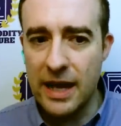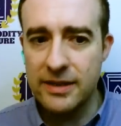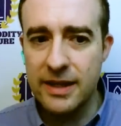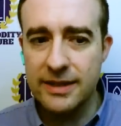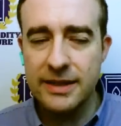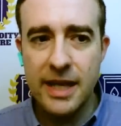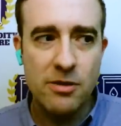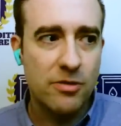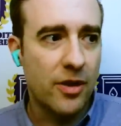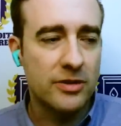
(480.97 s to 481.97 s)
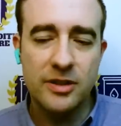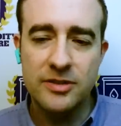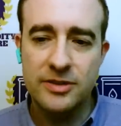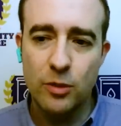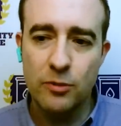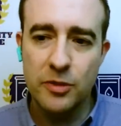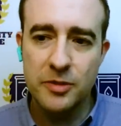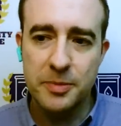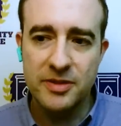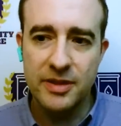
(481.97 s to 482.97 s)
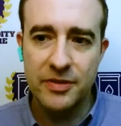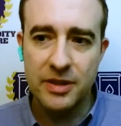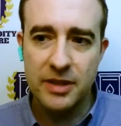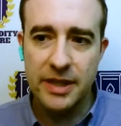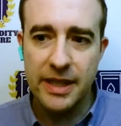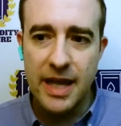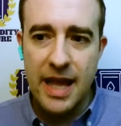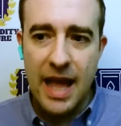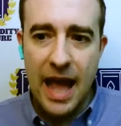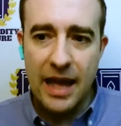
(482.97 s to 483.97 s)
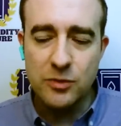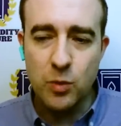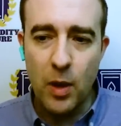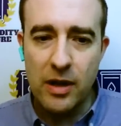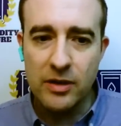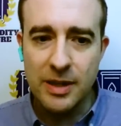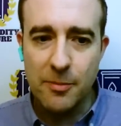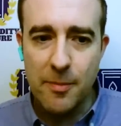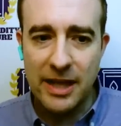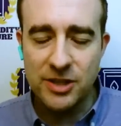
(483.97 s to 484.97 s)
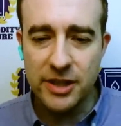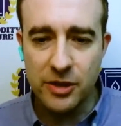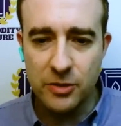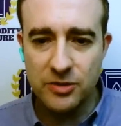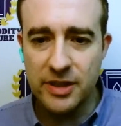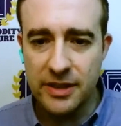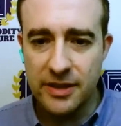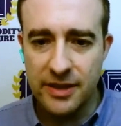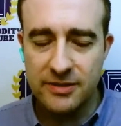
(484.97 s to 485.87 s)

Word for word: I'd like to get your thoughts on silver specifically as well, because I'm imagining you see